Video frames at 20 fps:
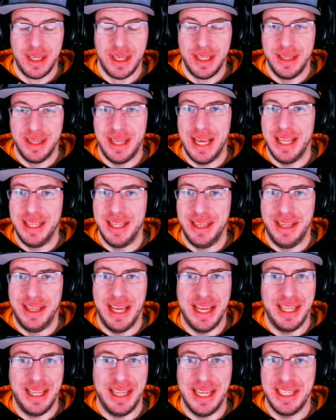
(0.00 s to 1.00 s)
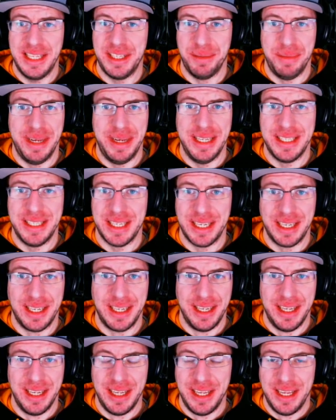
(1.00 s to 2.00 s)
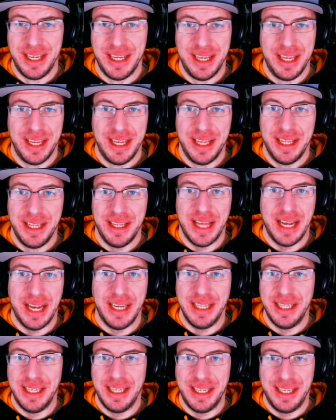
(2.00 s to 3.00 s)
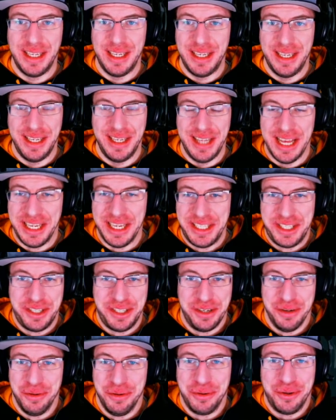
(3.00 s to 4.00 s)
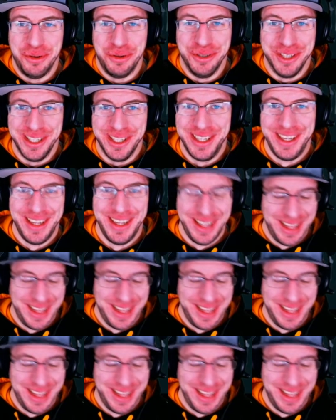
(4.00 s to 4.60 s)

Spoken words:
That's amazing. That's so cool.